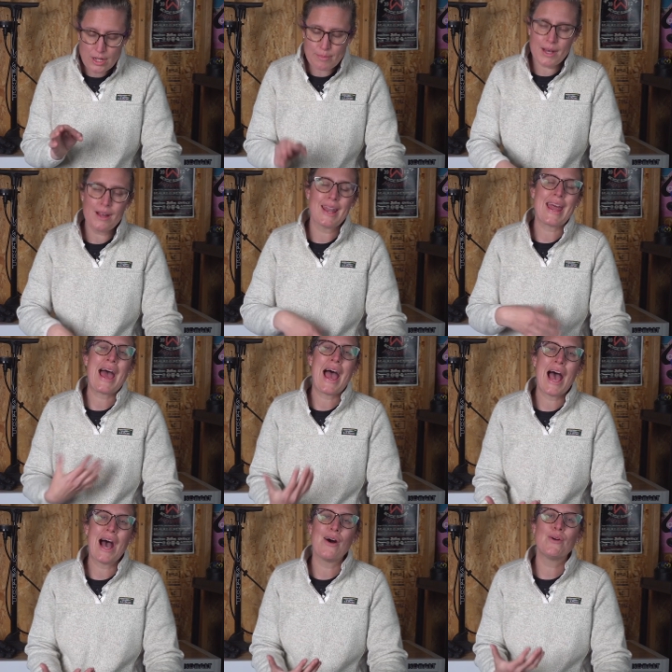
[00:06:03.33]
about
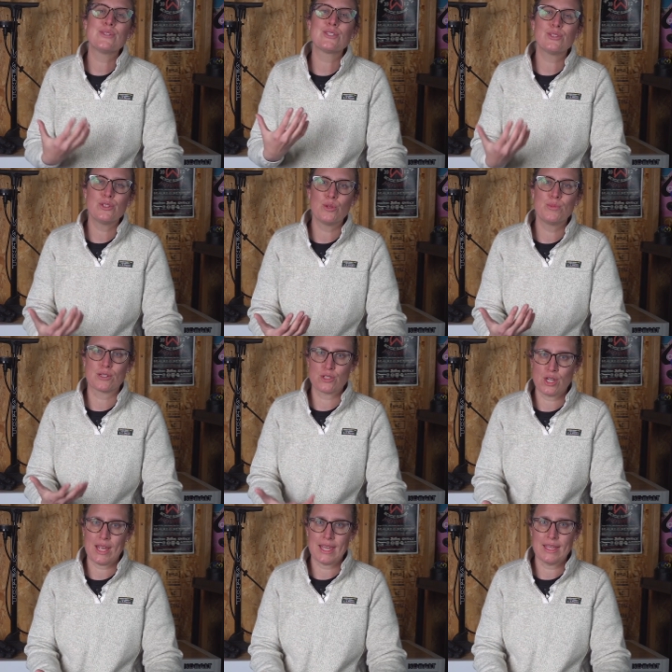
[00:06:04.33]
how to lube your
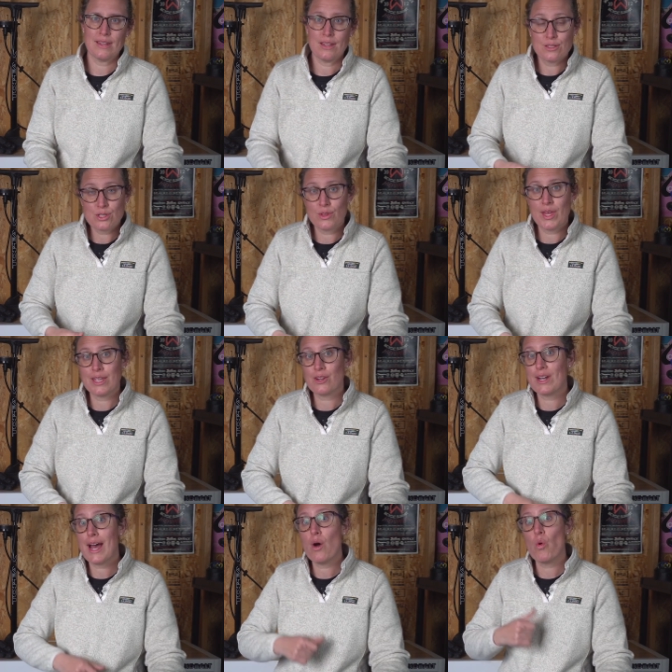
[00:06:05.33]
chain so that you're
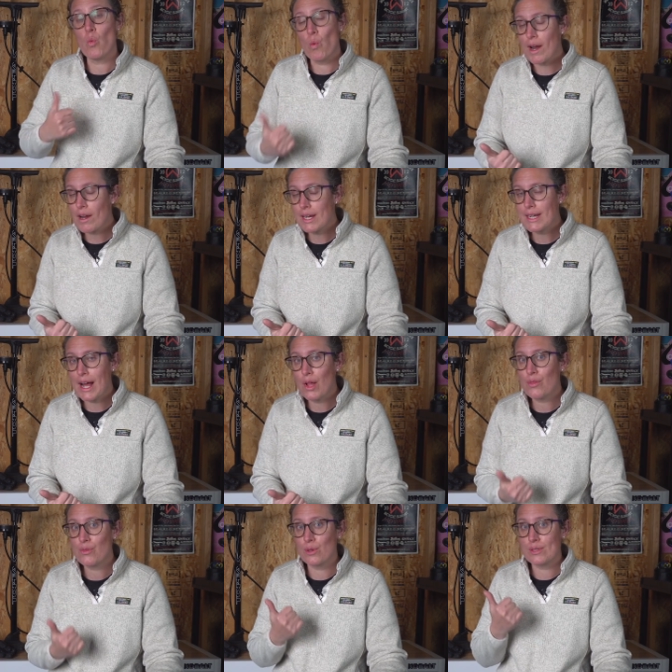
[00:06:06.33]
not wearing
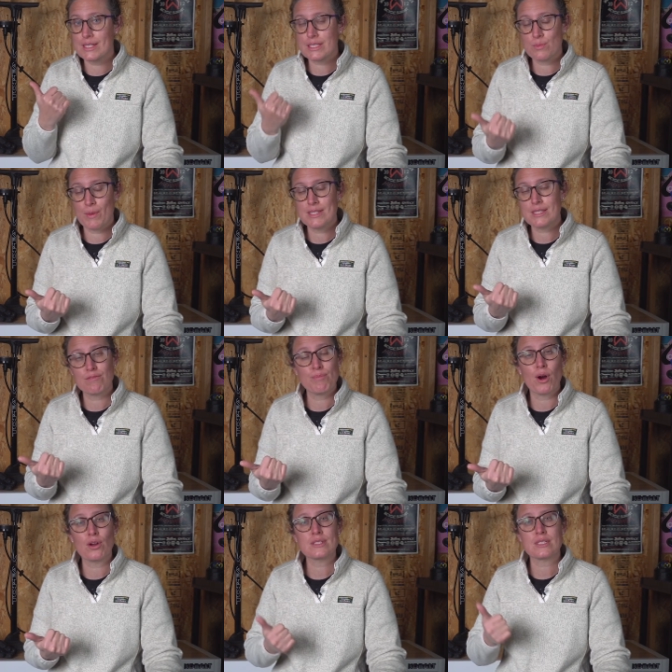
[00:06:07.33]
out those expensive
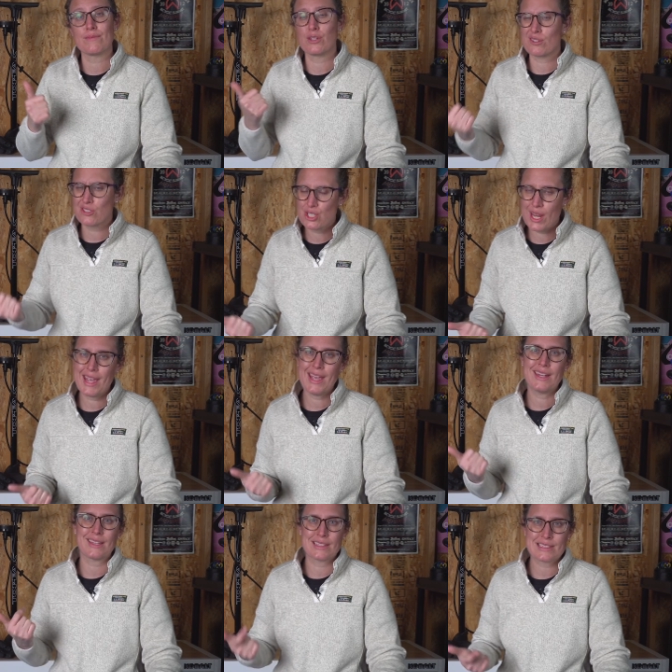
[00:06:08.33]
parts of your
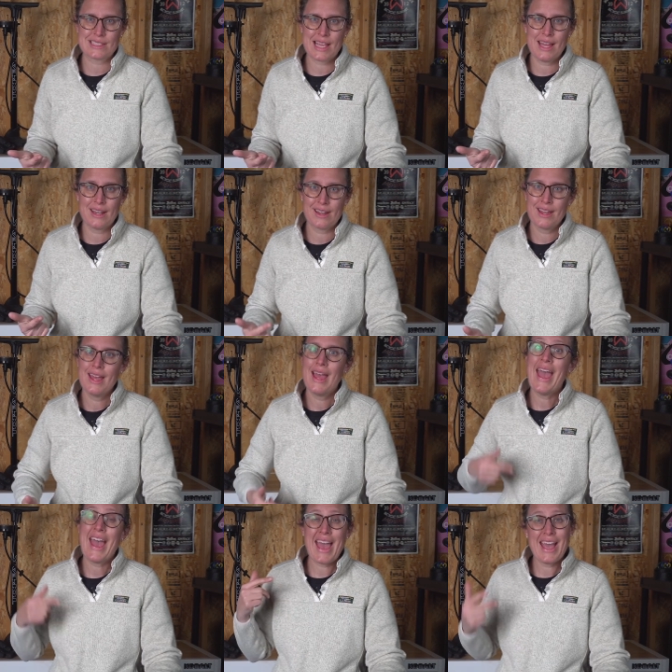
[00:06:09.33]
chain and cassette,
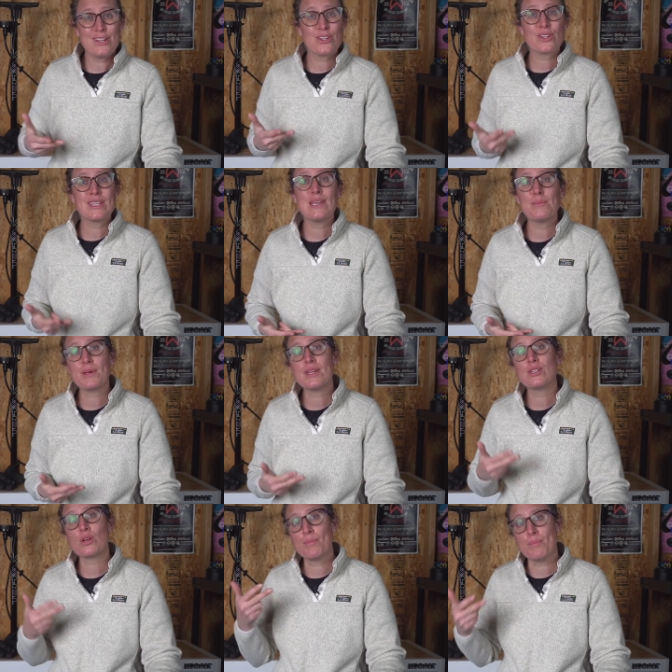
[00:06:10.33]
and you're
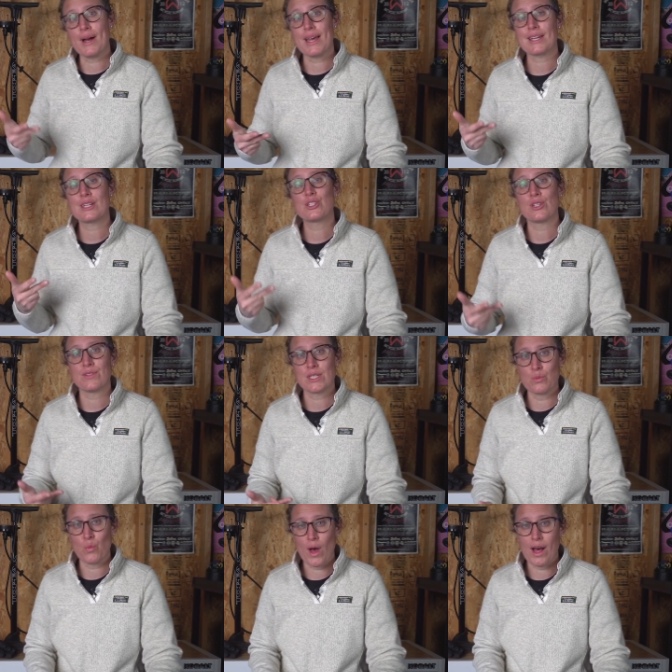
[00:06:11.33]
keeping your bike
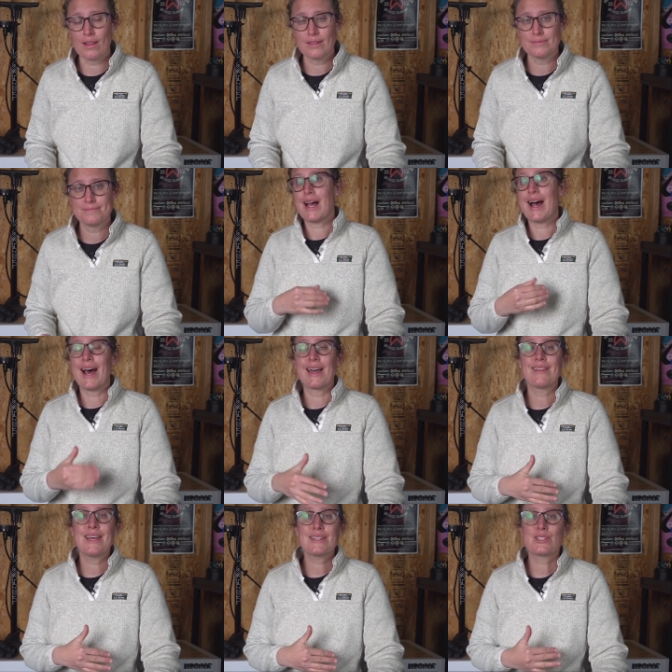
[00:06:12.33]
shifting well. I
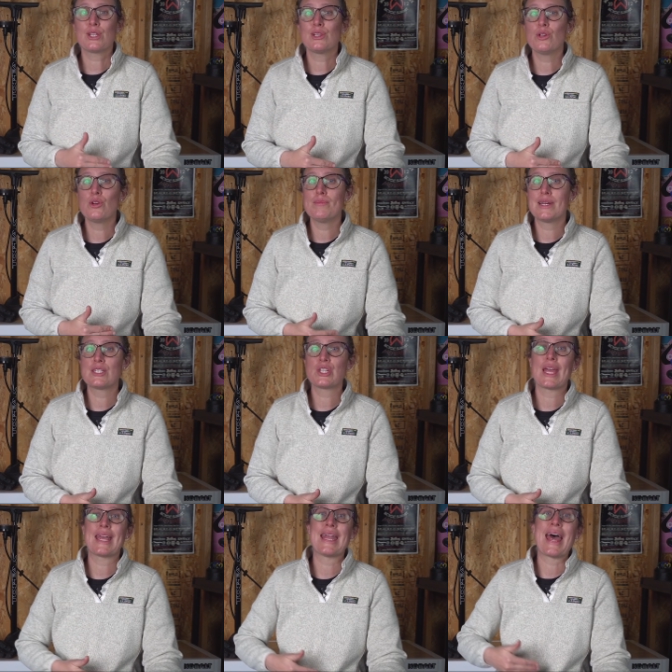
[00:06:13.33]
like to lube my
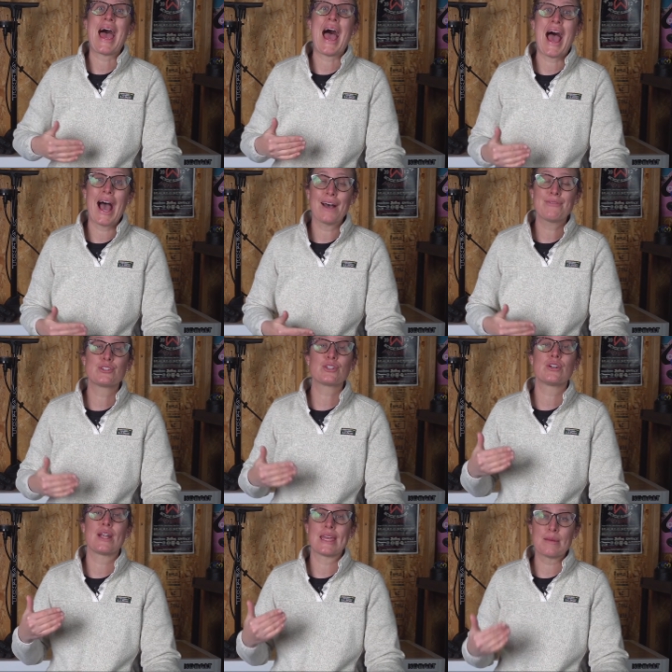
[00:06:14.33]
chain
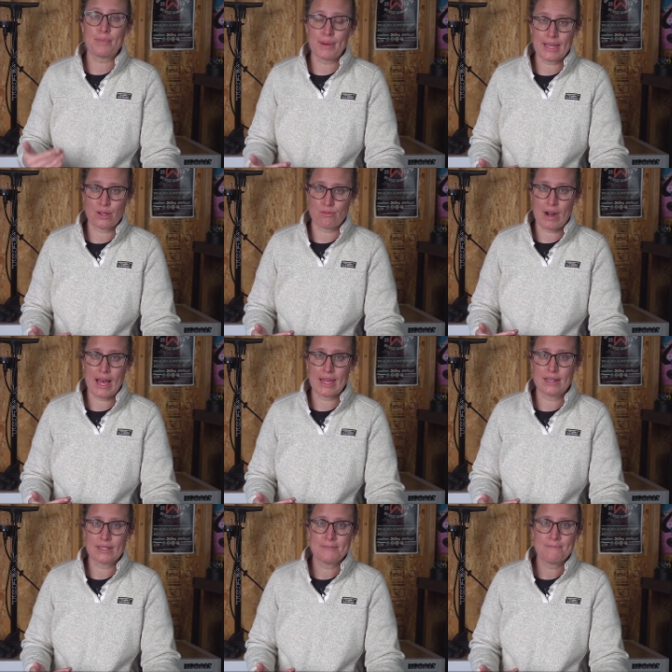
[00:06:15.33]
after a bike ride.